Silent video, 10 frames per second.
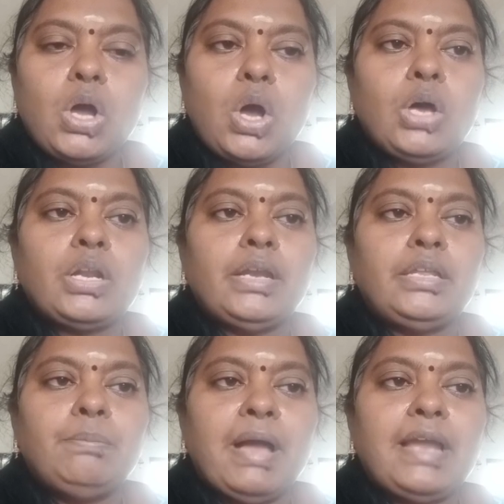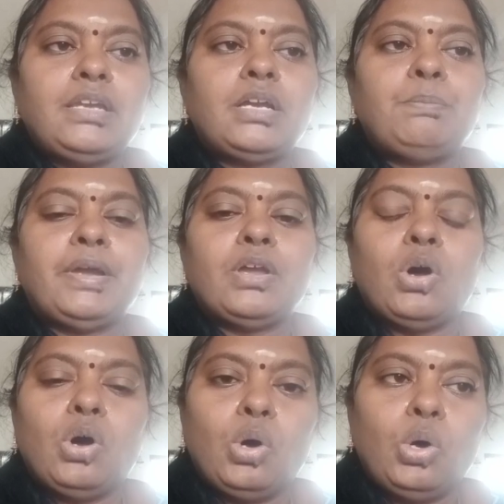are demanded by
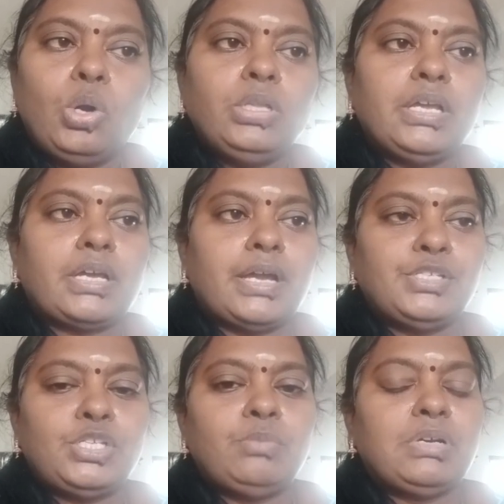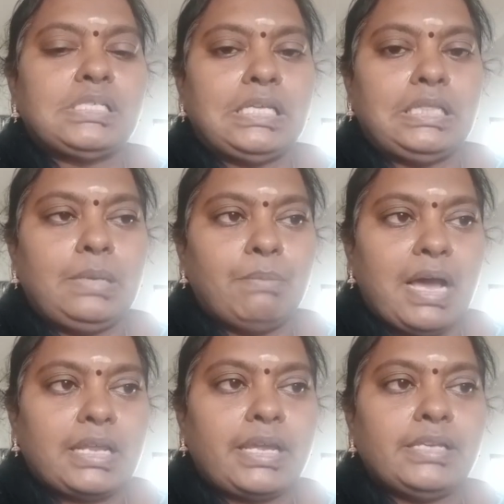all the consumers in the
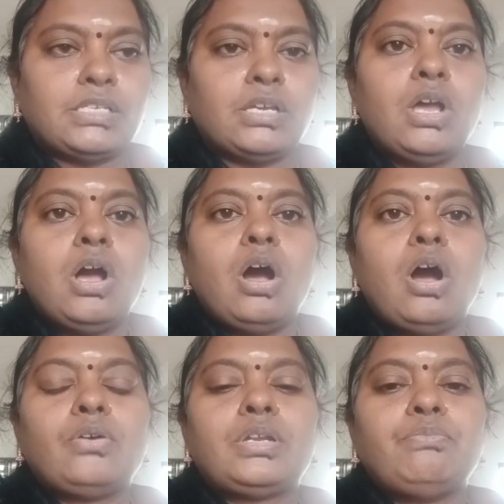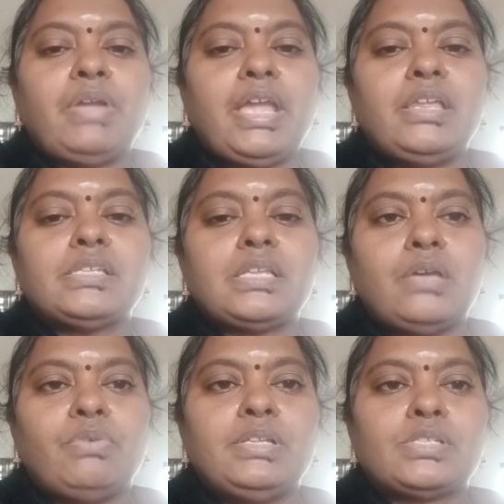market at various
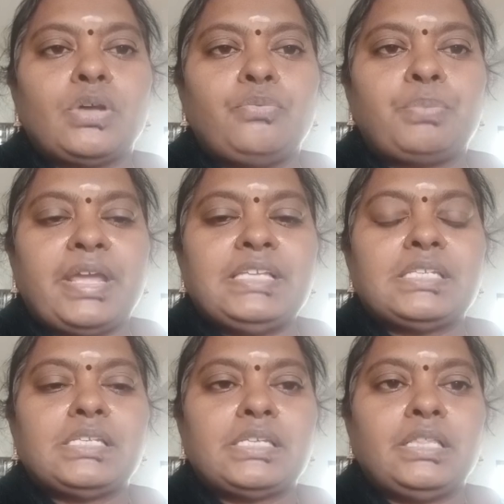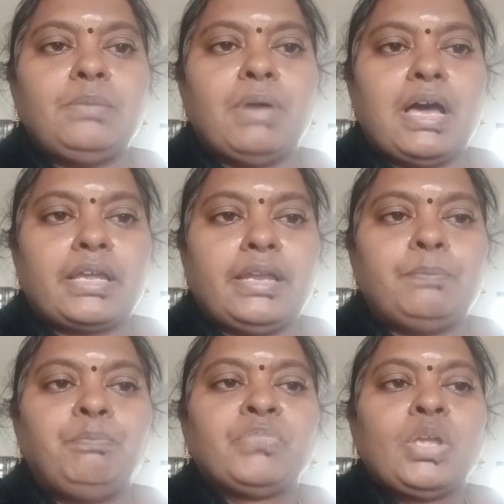levels of prices in the market.
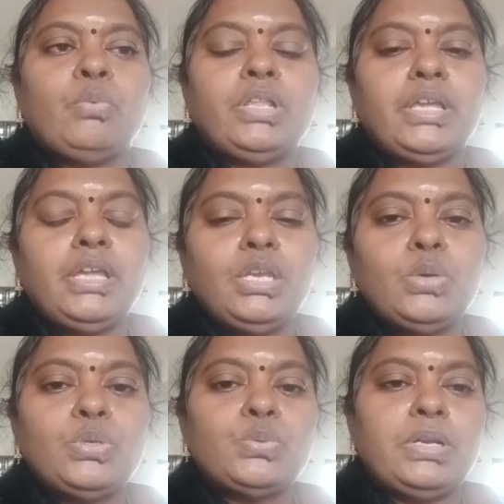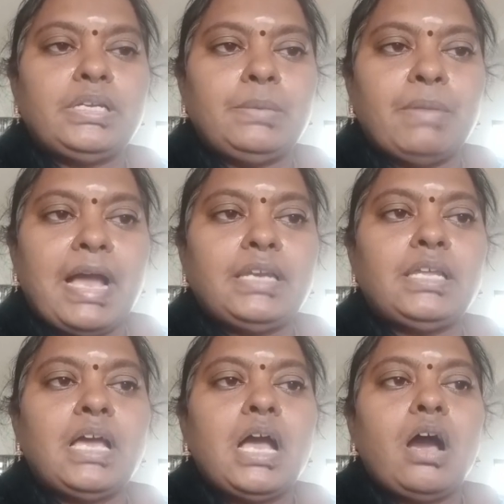When the individual
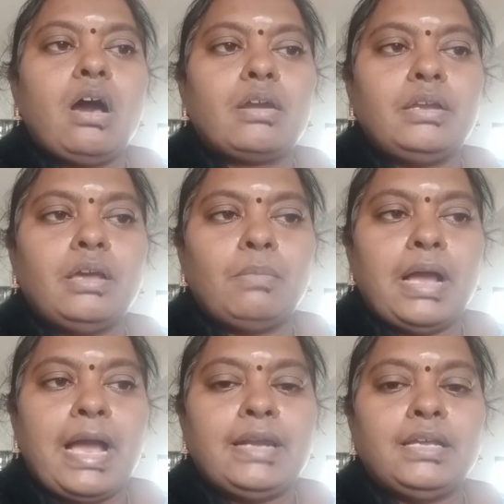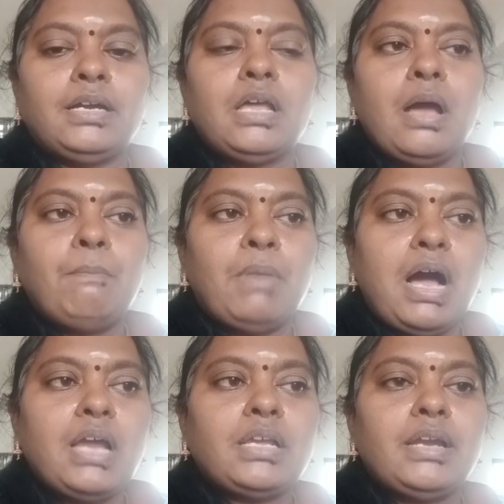demand are added,
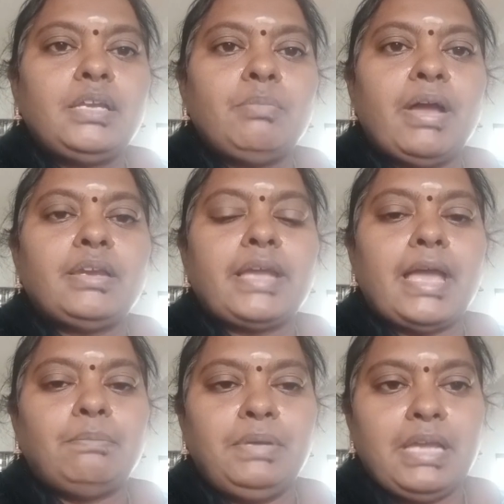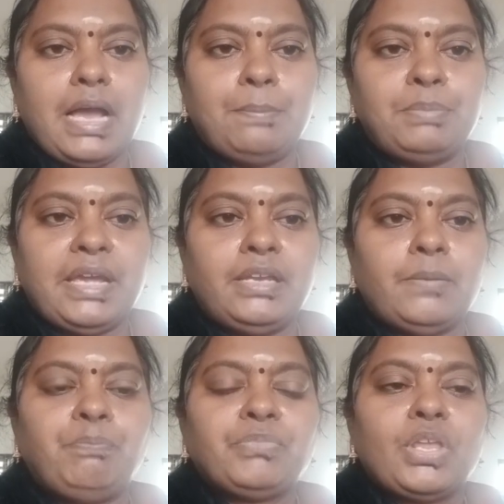market demand can be
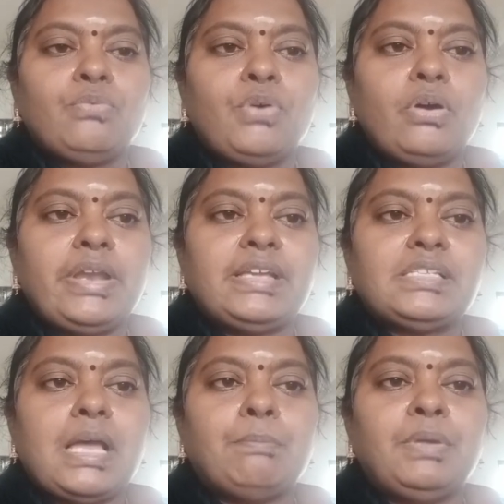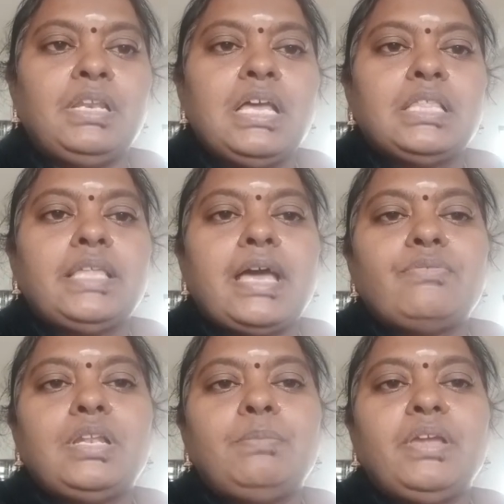obtained. For example,
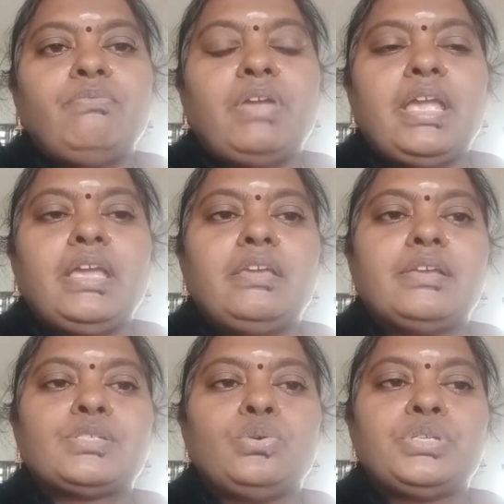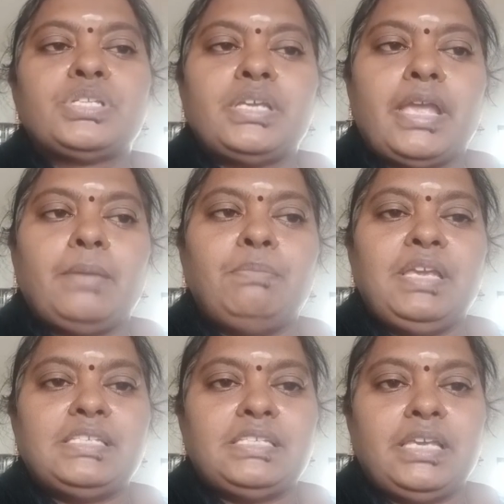there will be various goods A,
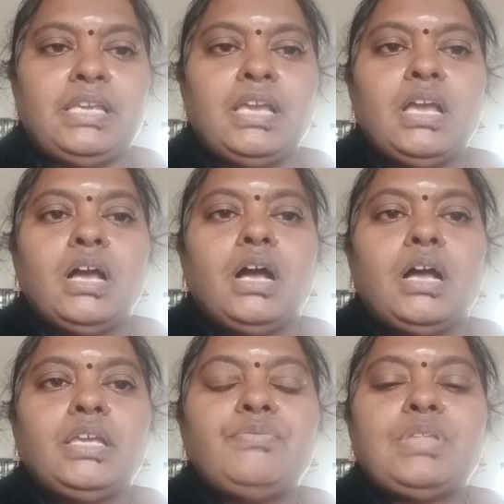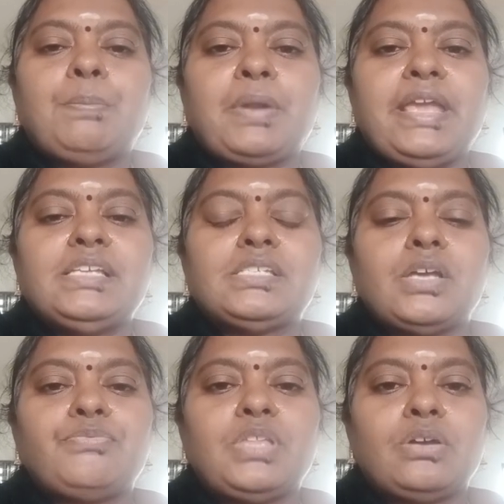B, C. If the price
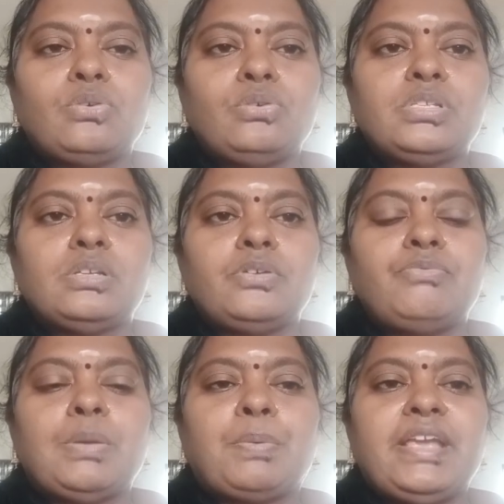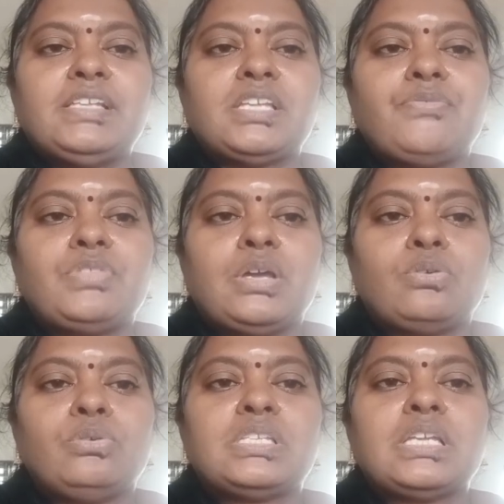of the
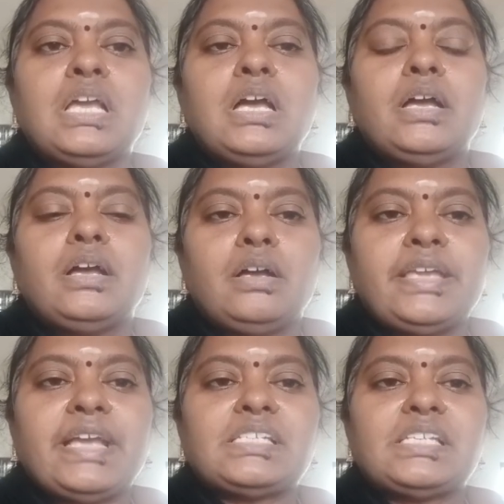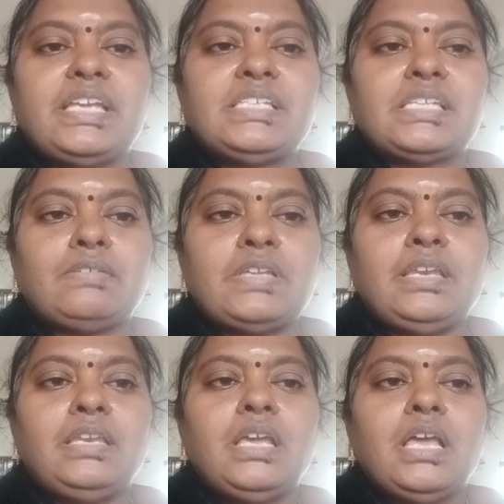goods X is
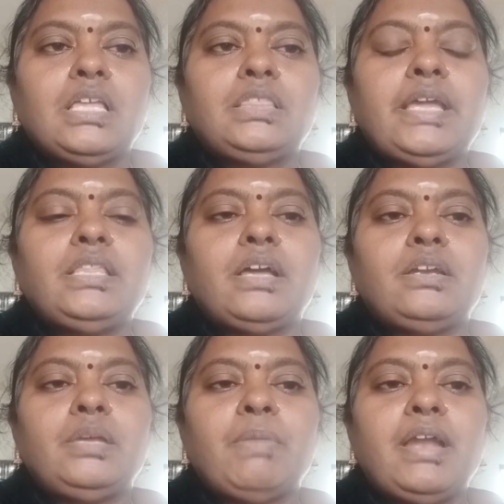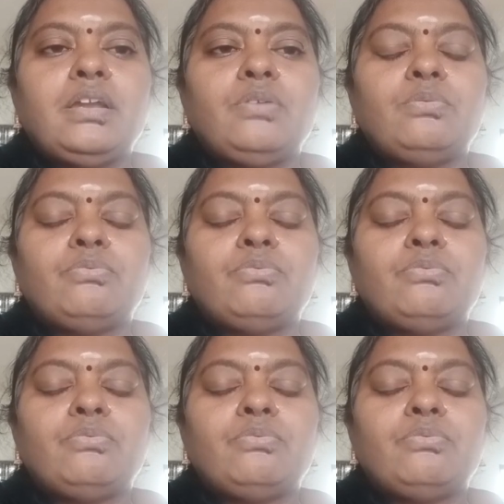10, then the demanded